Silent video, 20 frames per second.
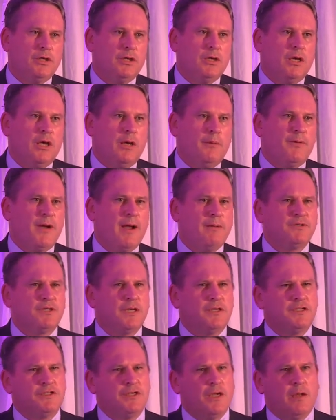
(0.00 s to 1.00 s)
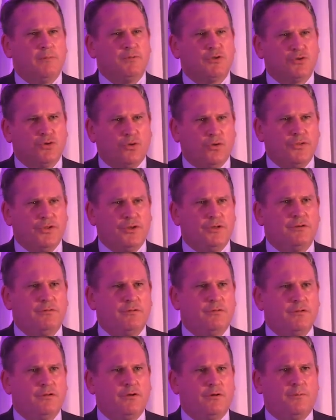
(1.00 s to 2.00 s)
Perhaps, I'm sure that
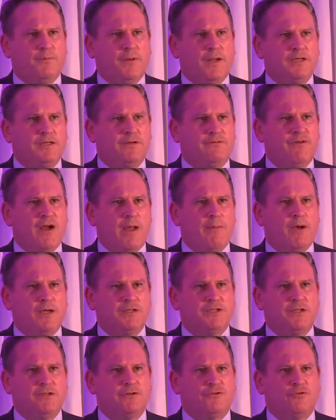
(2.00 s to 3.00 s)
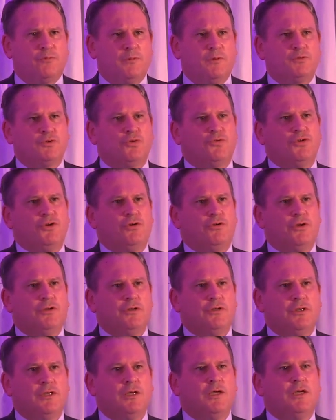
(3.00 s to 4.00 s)
there are plenty of rabbis in this room. I'm sure you can